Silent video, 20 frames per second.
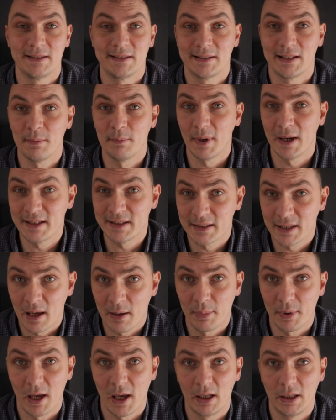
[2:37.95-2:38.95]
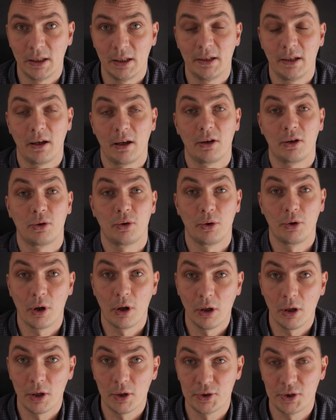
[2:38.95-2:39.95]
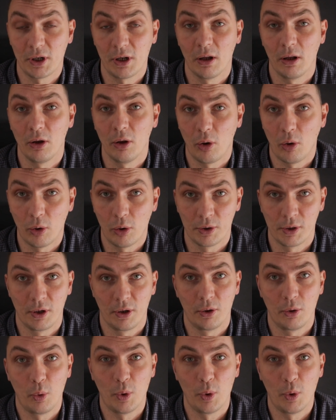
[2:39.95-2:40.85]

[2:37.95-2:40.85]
step by step and in a chronological order,